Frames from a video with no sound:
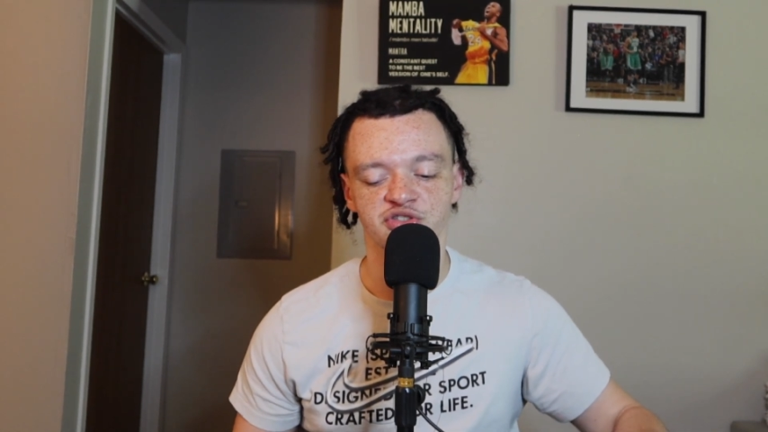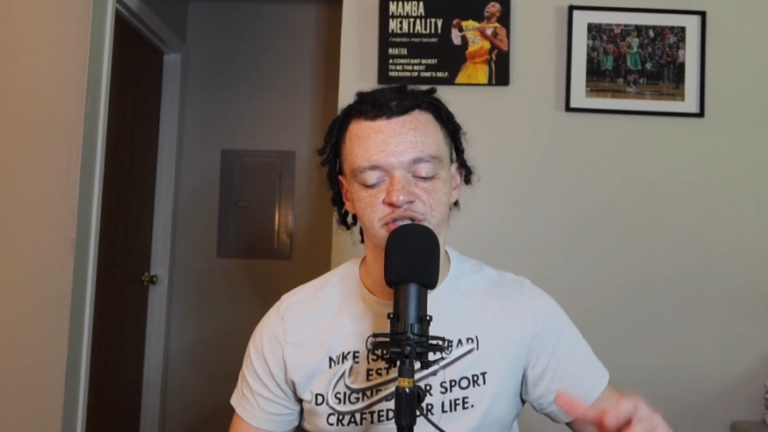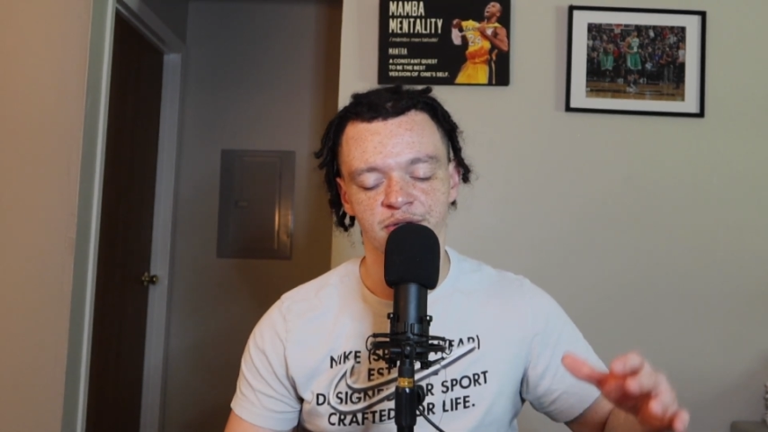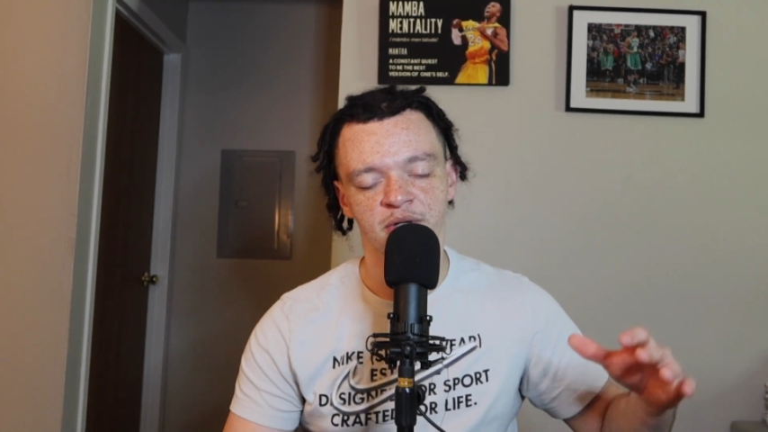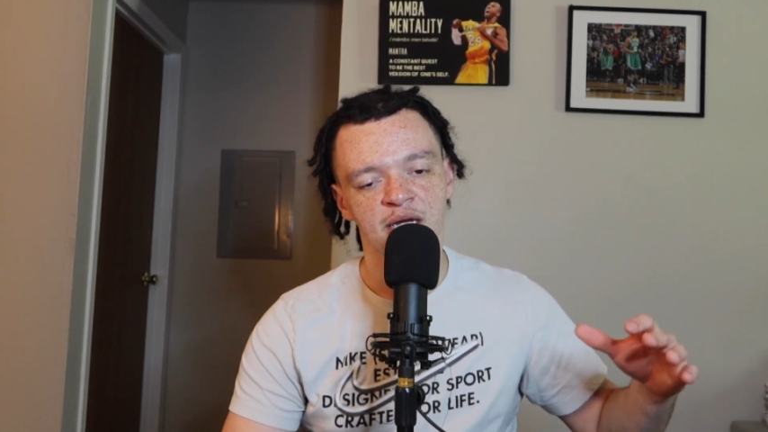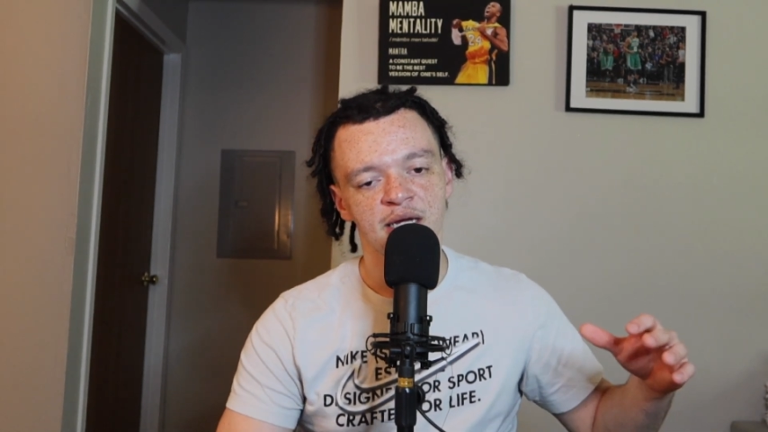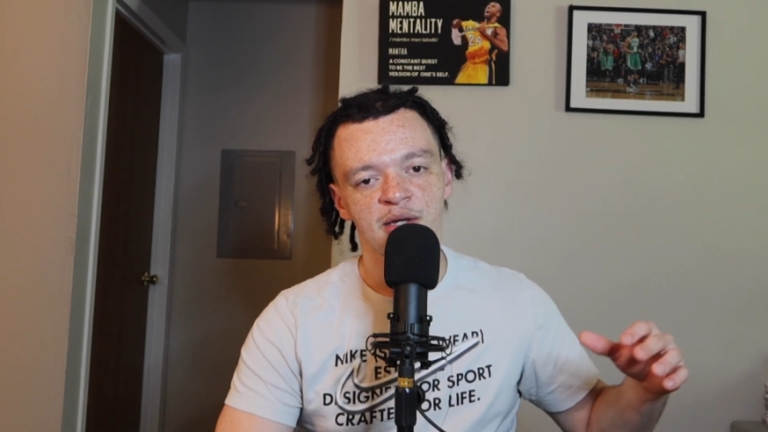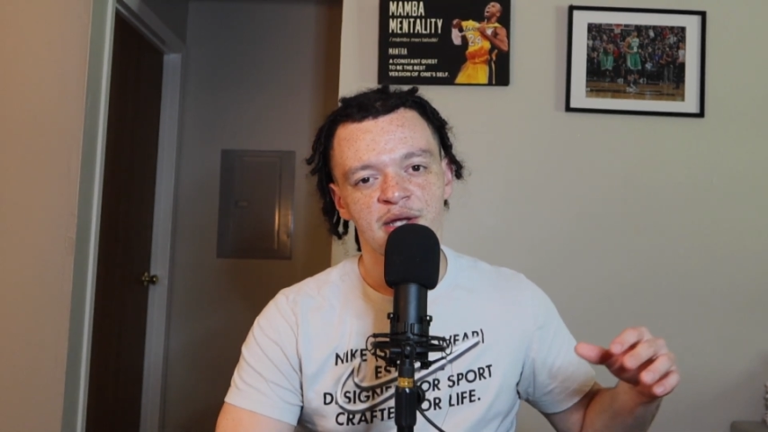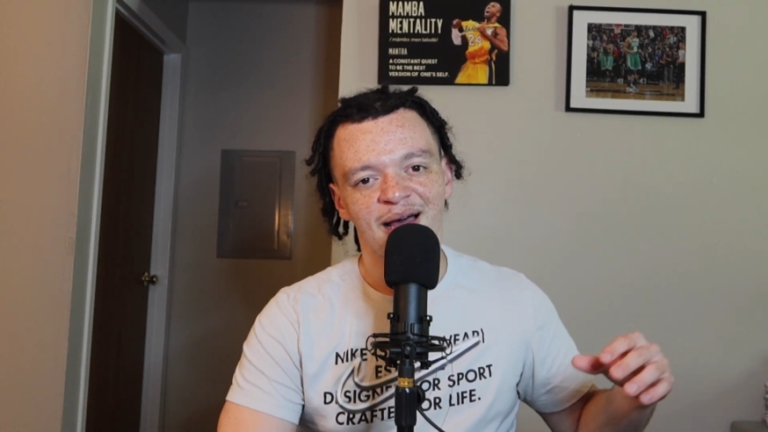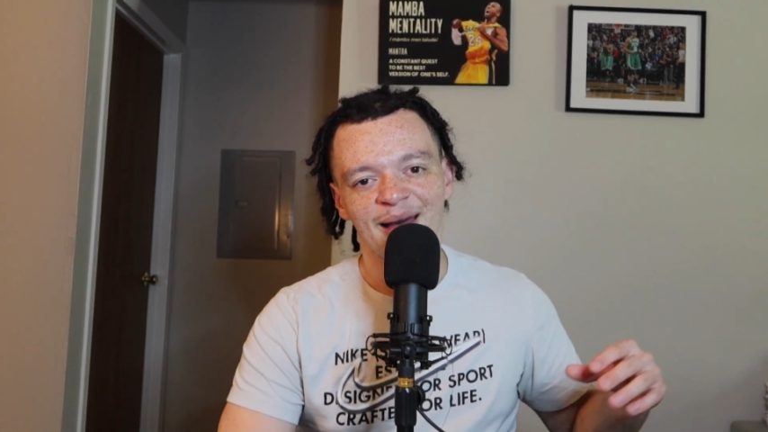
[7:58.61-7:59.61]
So
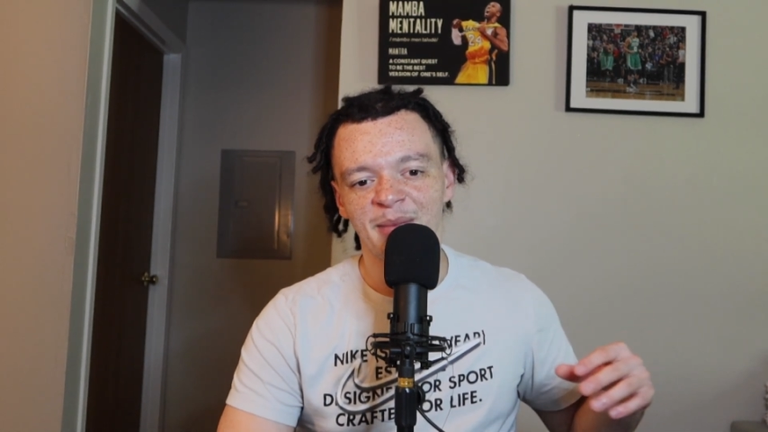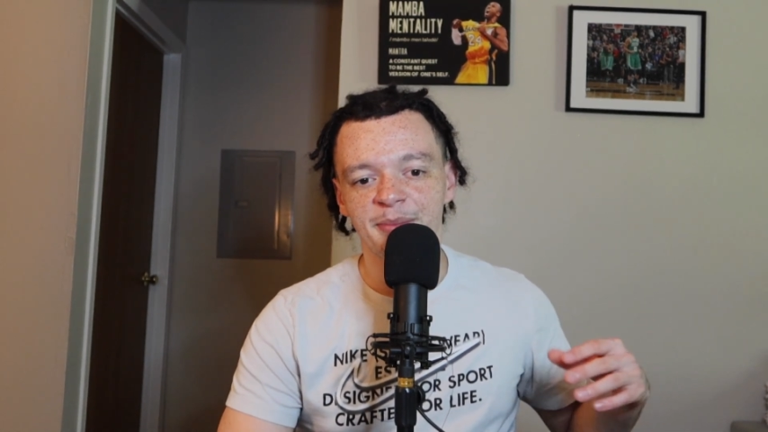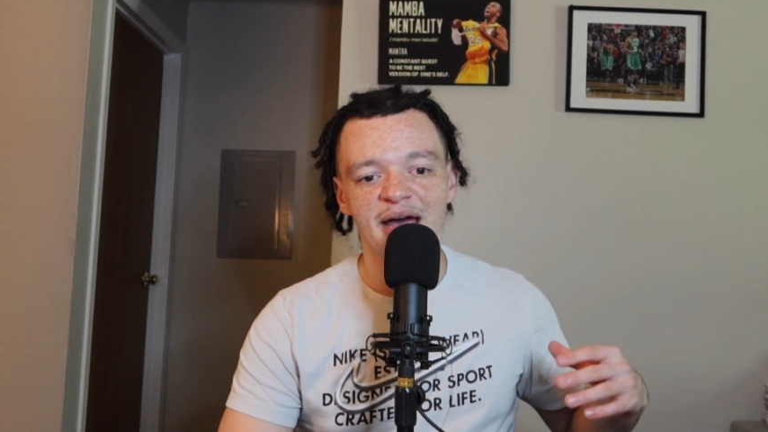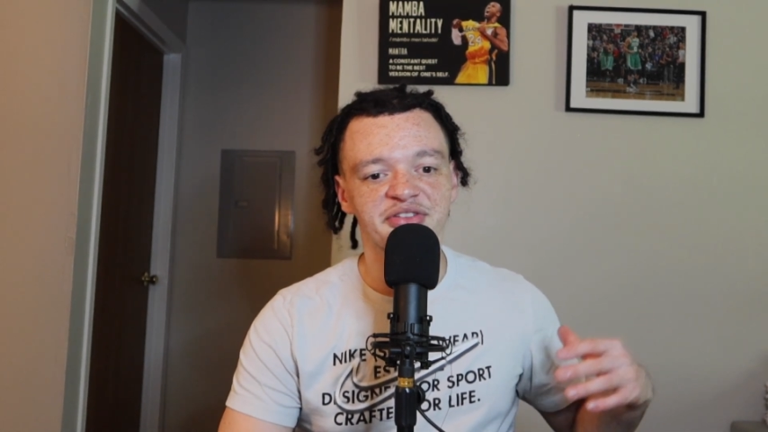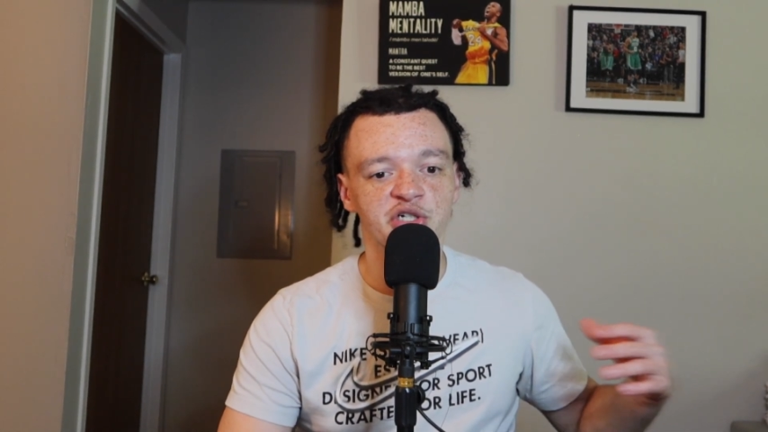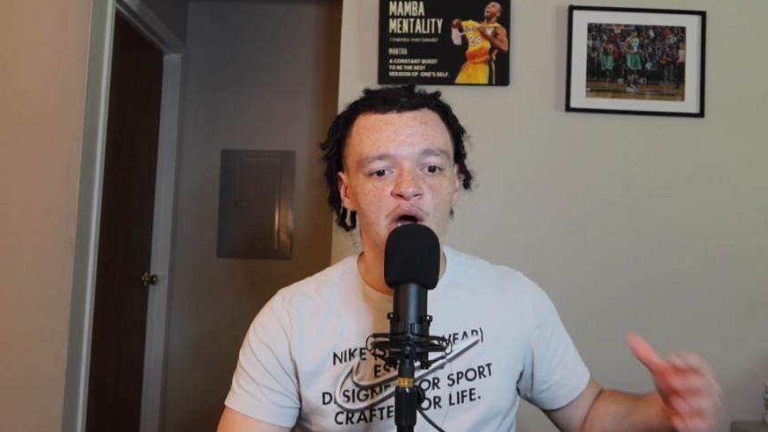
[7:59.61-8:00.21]
maybe after the